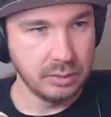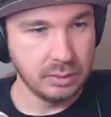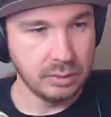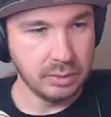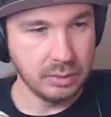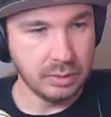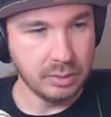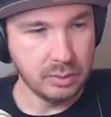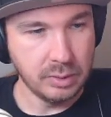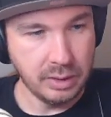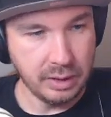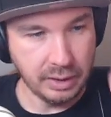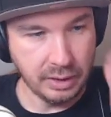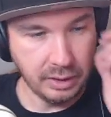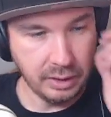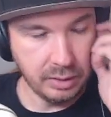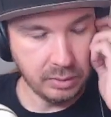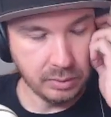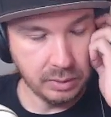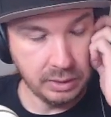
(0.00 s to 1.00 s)

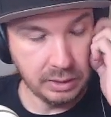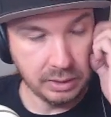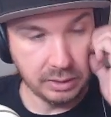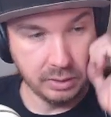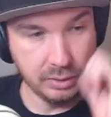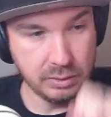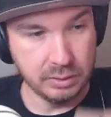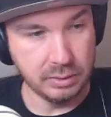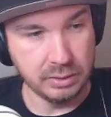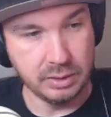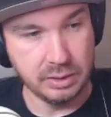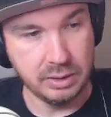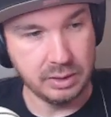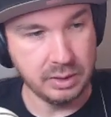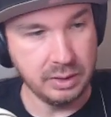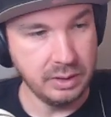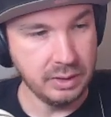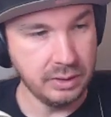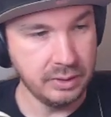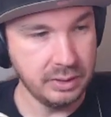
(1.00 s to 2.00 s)
Alright, well, let's
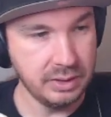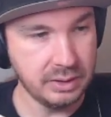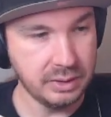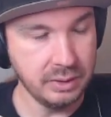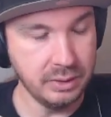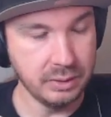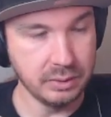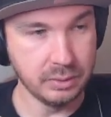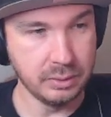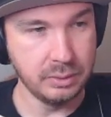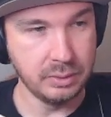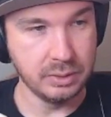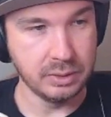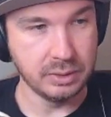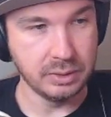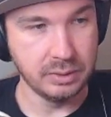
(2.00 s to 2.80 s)
see how this goes.